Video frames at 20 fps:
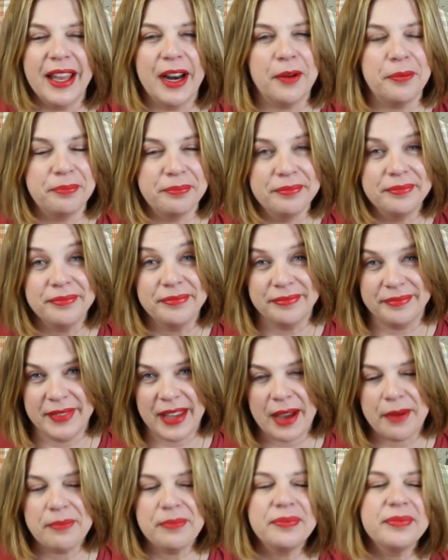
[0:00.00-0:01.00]
you know,
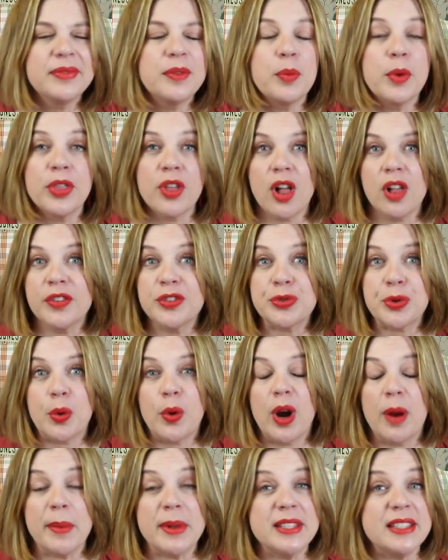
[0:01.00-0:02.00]
with all of his
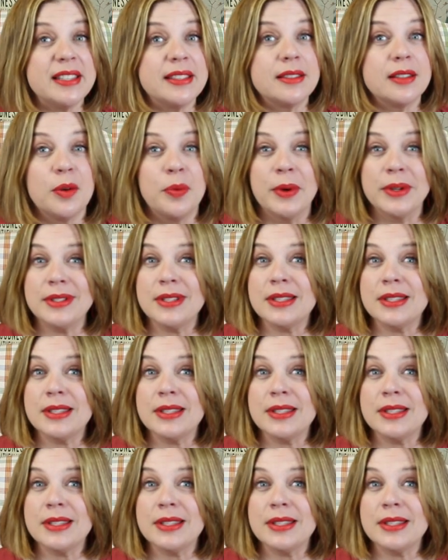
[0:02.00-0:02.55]
requirements. He still